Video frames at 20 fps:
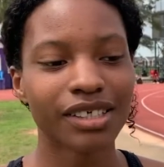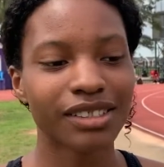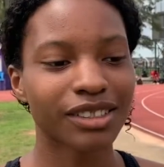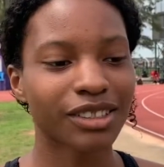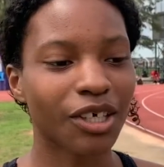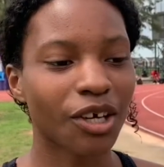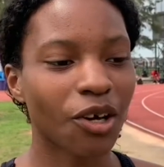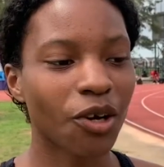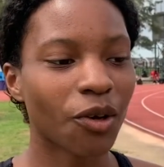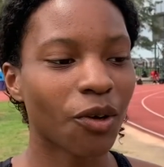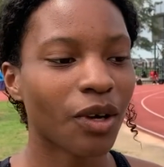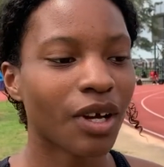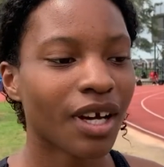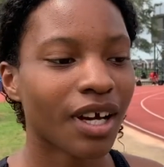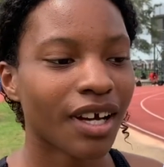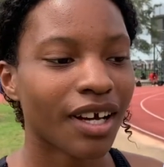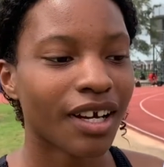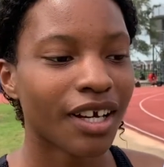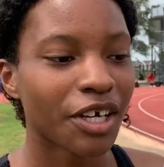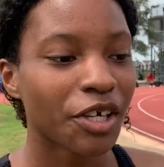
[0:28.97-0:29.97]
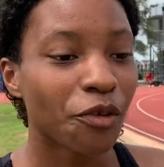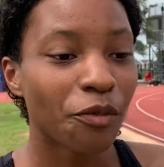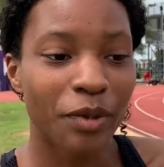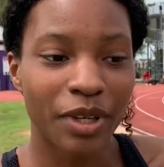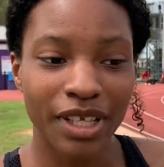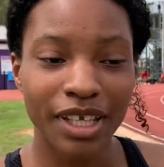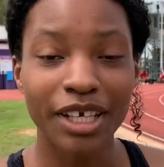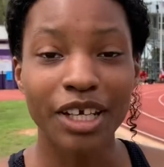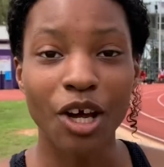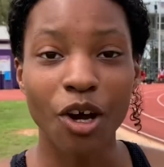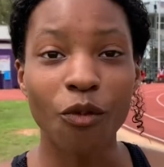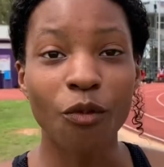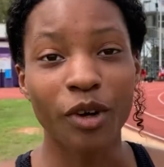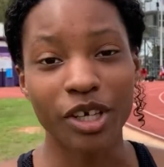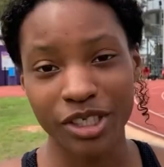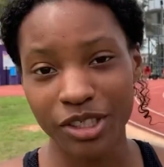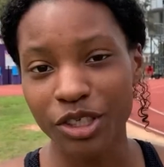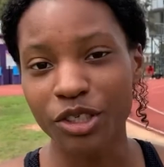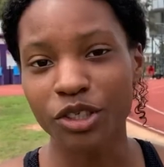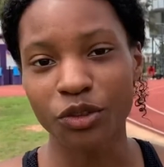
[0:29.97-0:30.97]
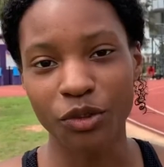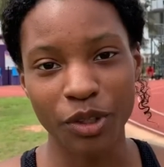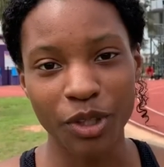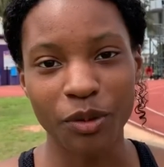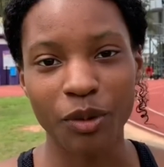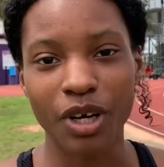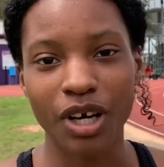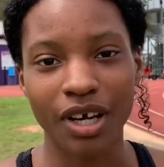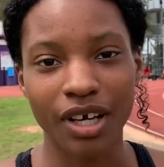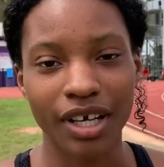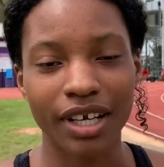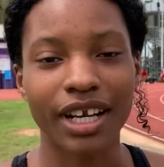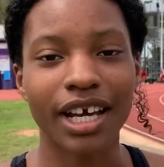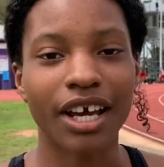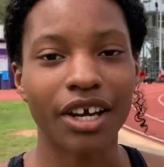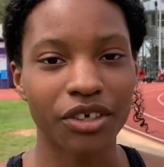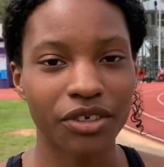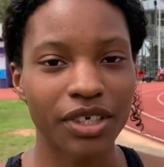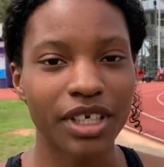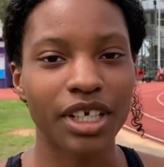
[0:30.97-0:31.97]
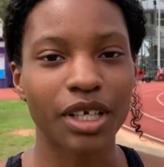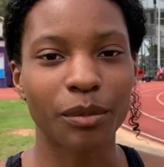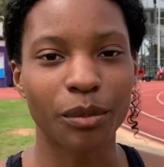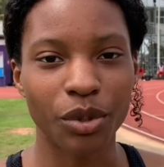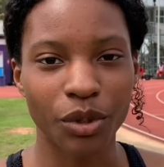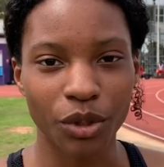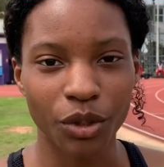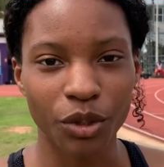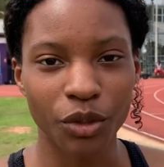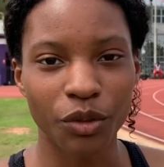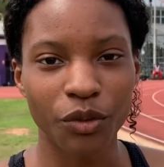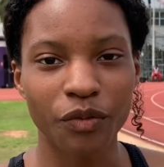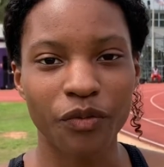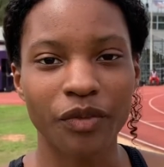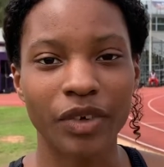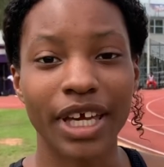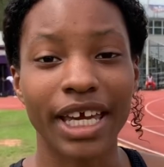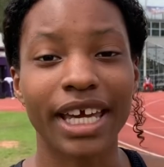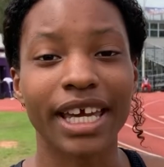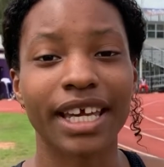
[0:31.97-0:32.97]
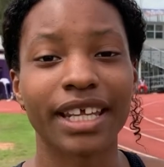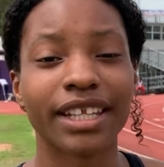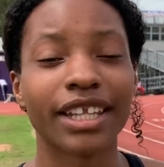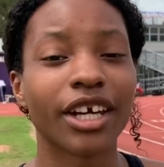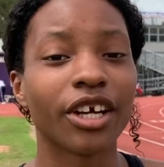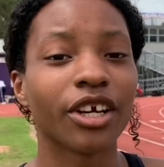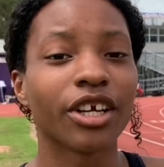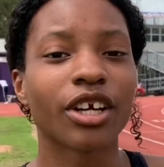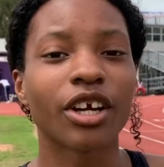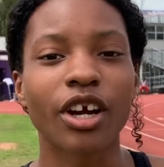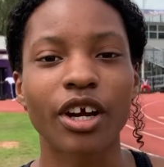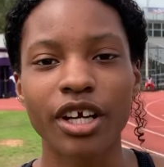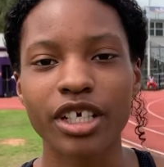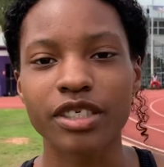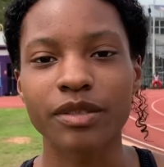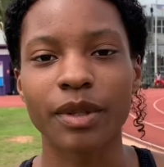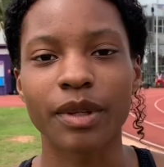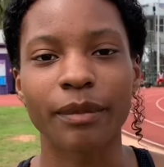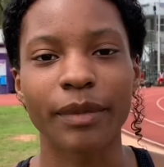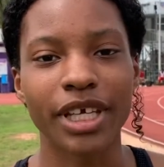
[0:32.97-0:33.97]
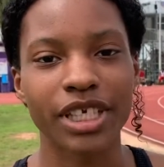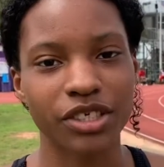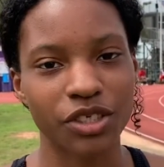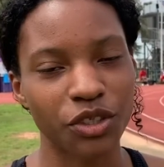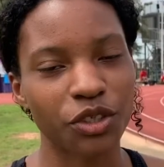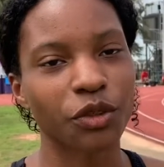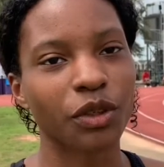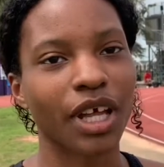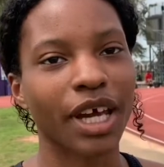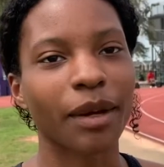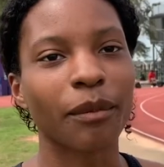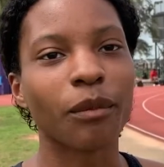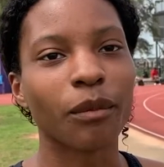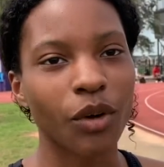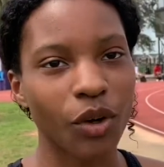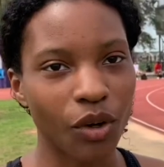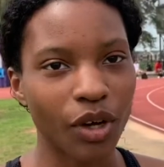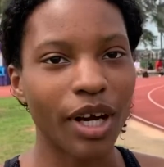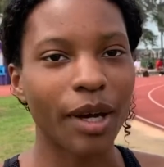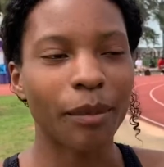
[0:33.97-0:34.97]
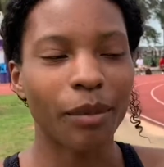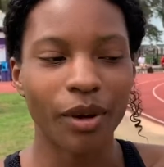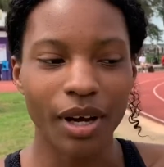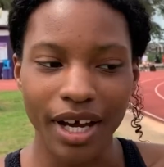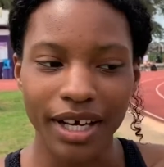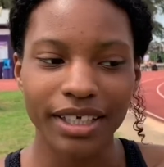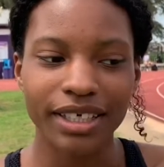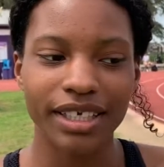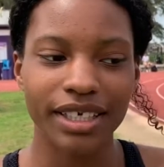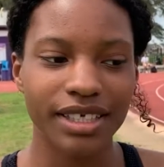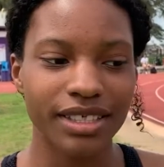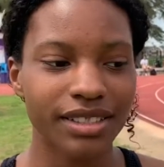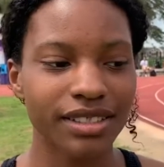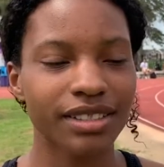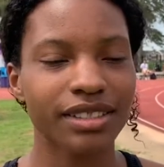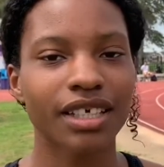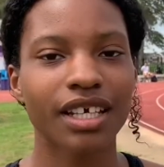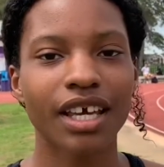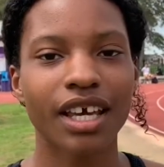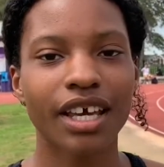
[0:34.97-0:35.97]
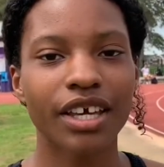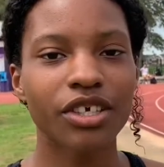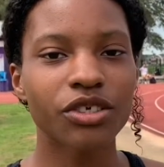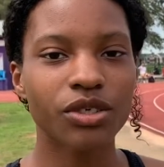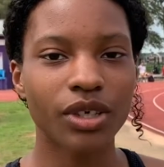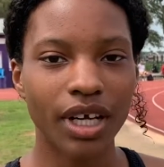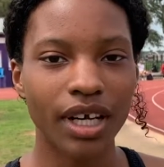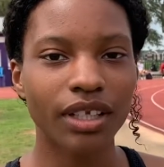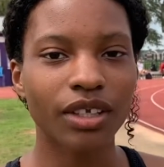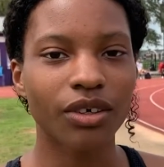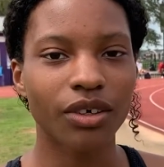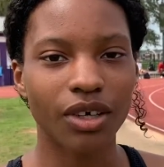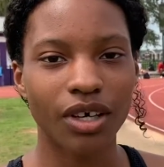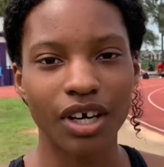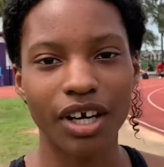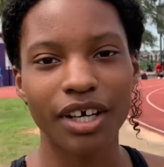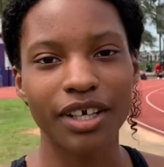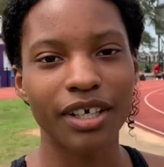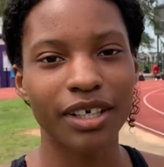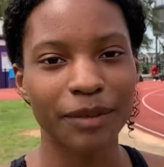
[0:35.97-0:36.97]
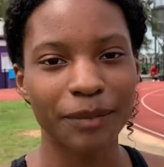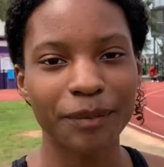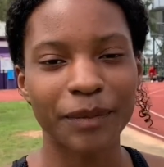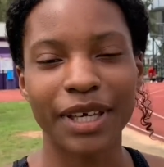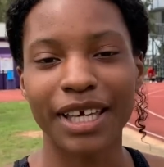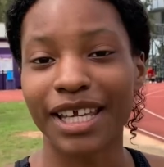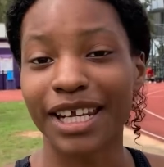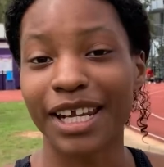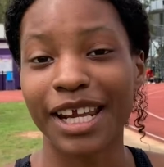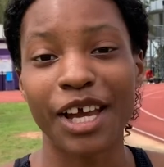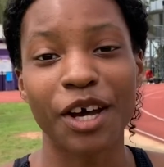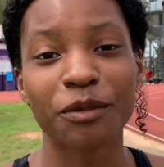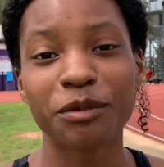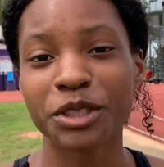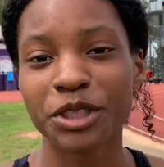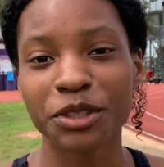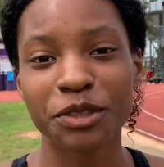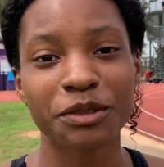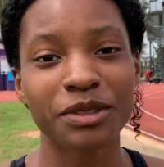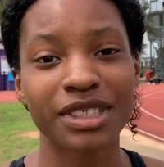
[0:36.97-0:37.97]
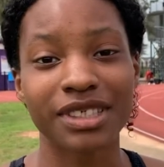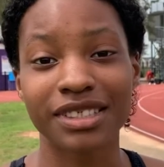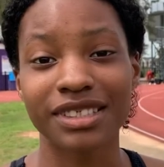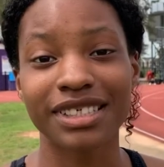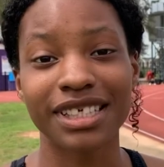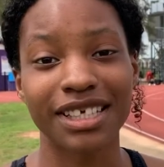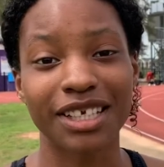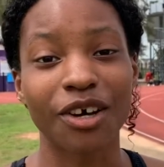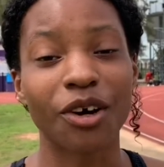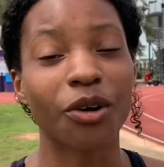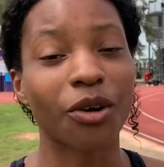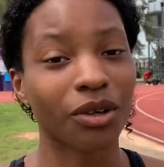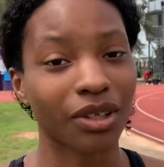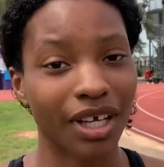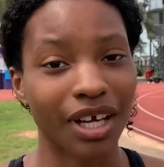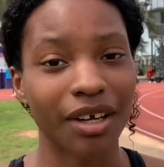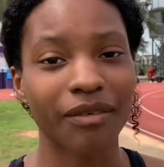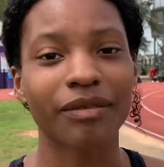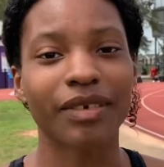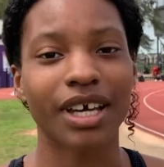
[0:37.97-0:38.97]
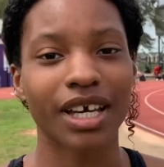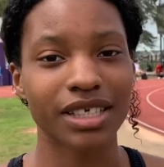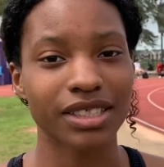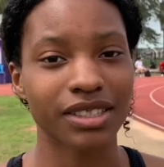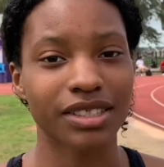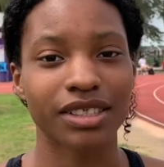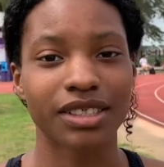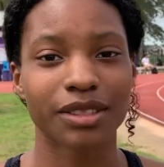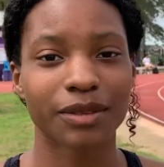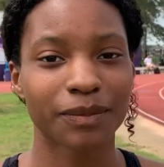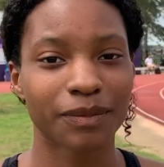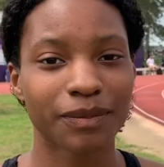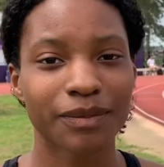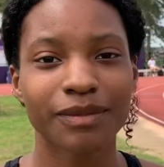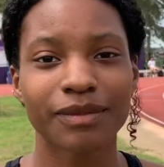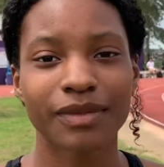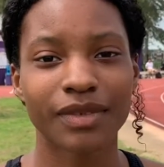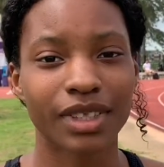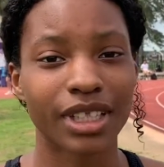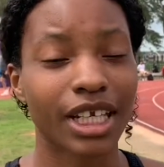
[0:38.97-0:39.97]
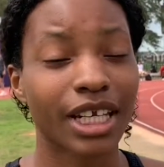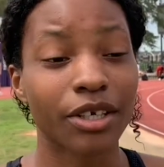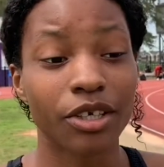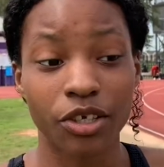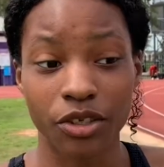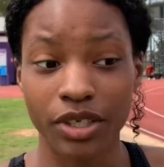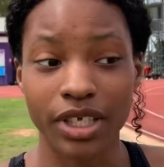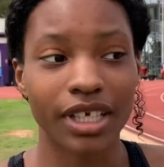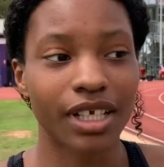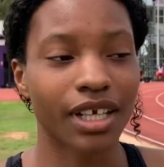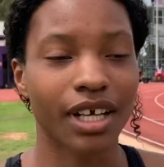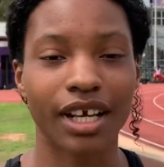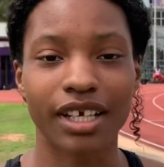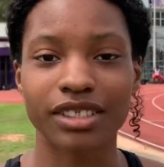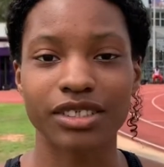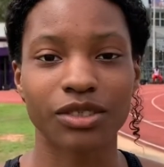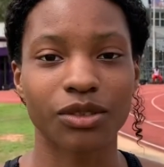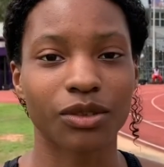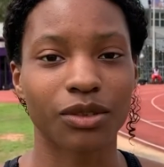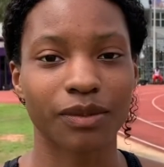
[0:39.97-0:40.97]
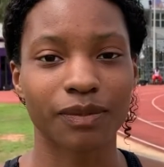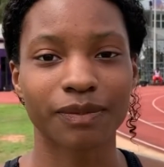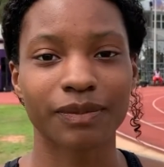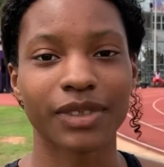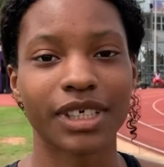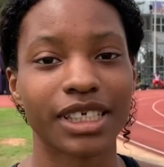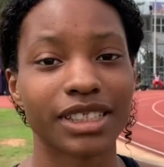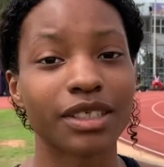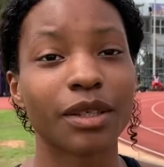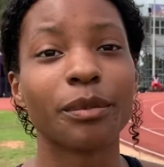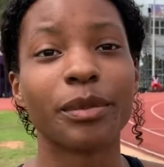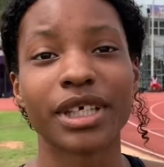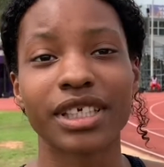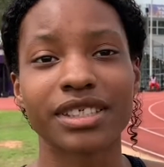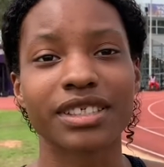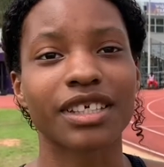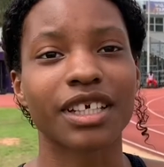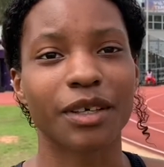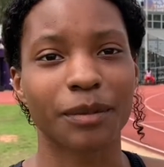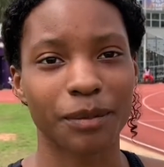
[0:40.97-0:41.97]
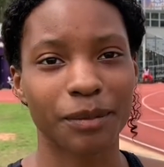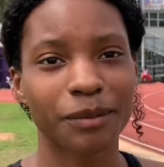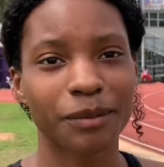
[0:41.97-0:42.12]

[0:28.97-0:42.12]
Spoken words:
So you really know what you're doing wrong and how you can improve, and their encouragement makes you do like more at practice. You try a little harder, and it helps you succeed a whole lot faster than you did in high school. It's a big step.